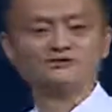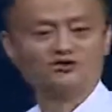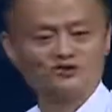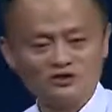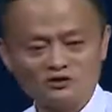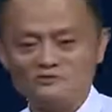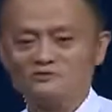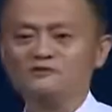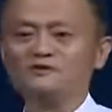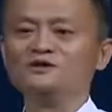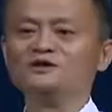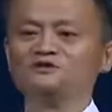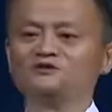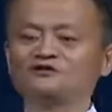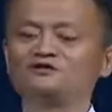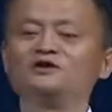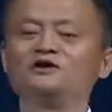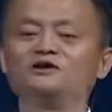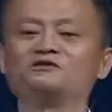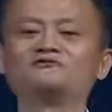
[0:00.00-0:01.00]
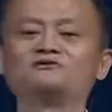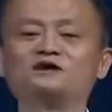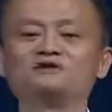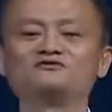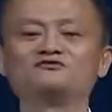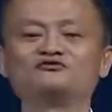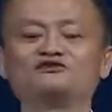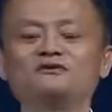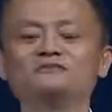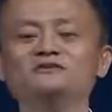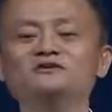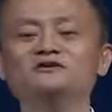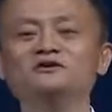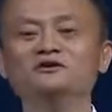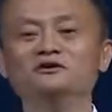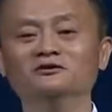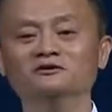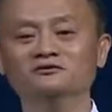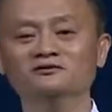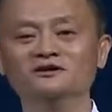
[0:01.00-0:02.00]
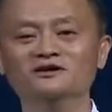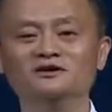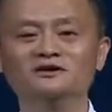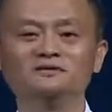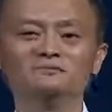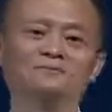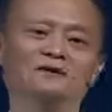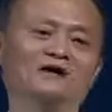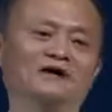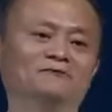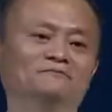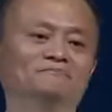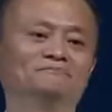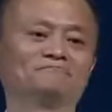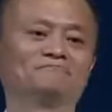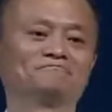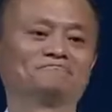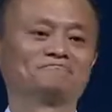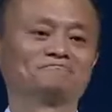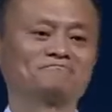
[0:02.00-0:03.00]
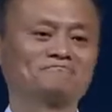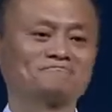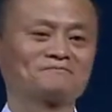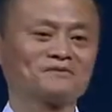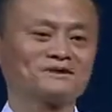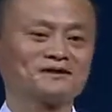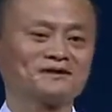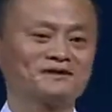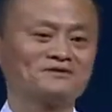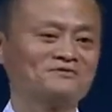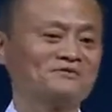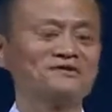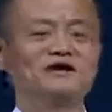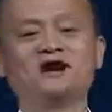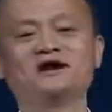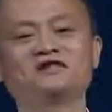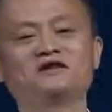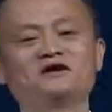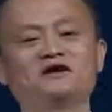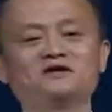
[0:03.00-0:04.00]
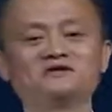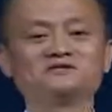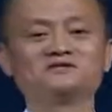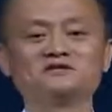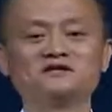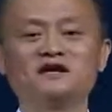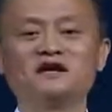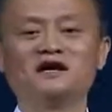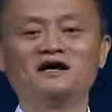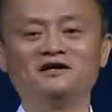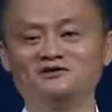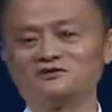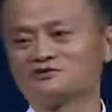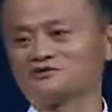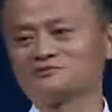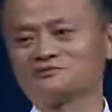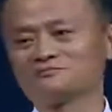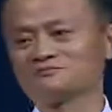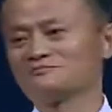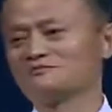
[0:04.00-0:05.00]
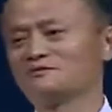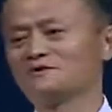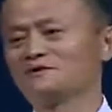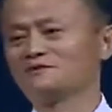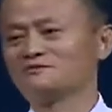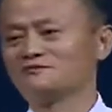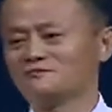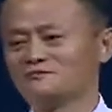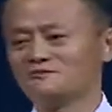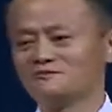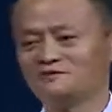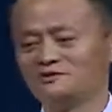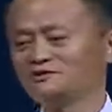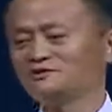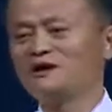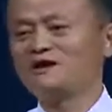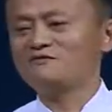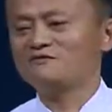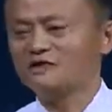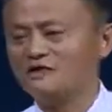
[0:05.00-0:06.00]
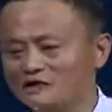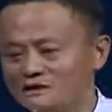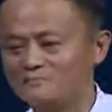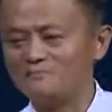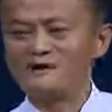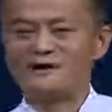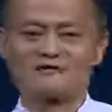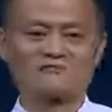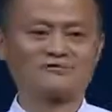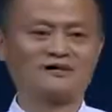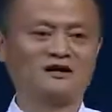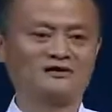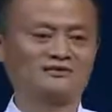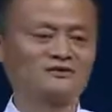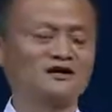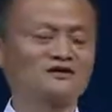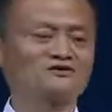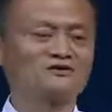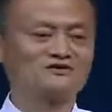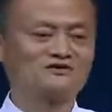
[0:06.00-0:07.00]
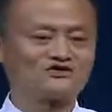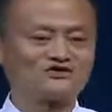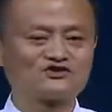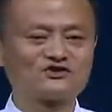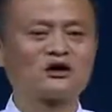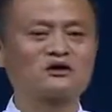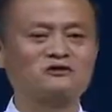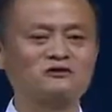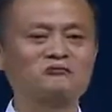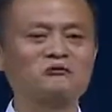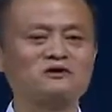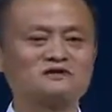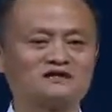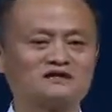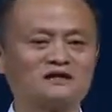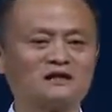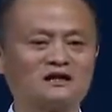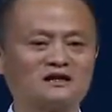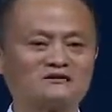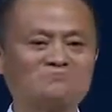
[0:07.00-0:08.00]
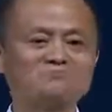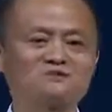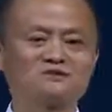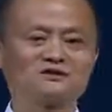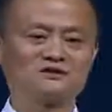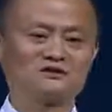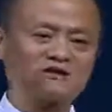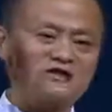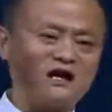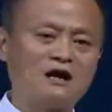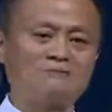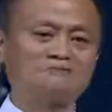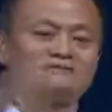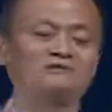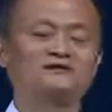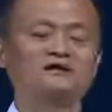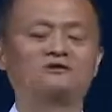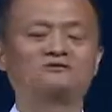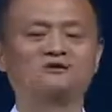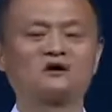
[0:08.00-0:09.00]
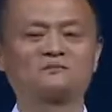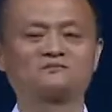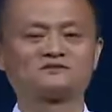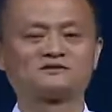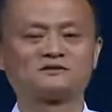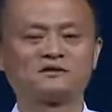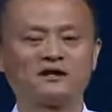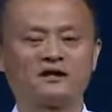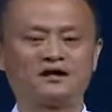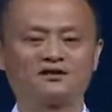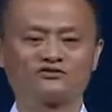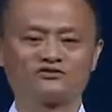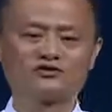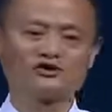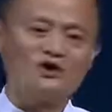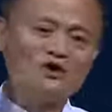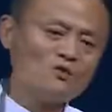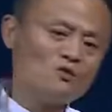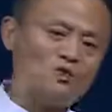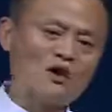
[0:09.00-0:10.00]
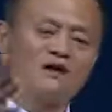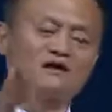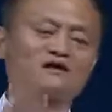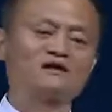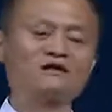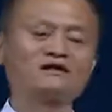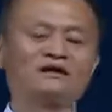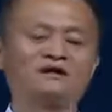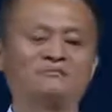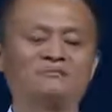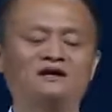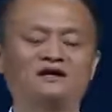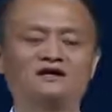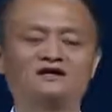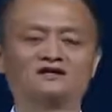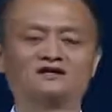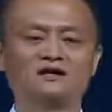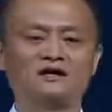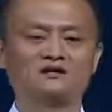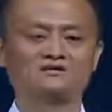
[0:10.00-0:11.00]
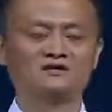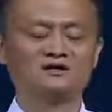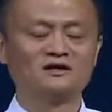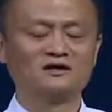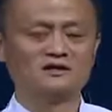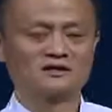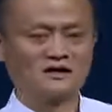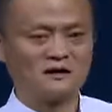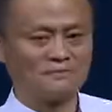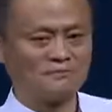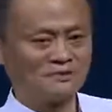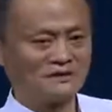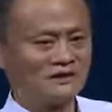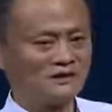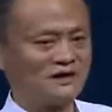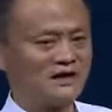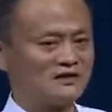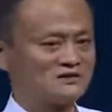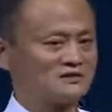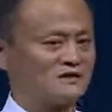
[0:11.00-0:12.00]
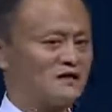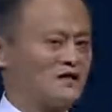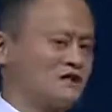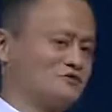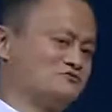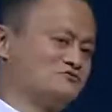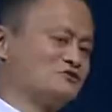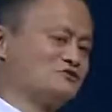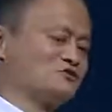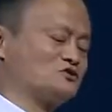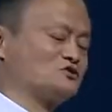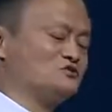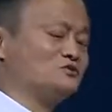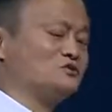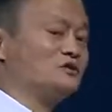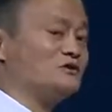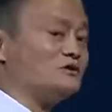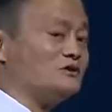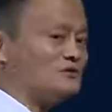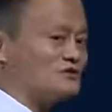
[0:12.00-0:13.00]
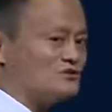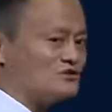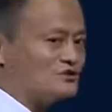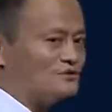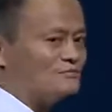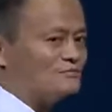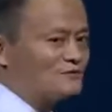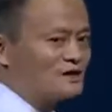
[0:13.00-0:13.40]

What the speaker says: Joe he graduated from Yale. But the other 18 guys, we don't have any background. And the story we're telling be the top 10 websites, want to make a company last 102 years,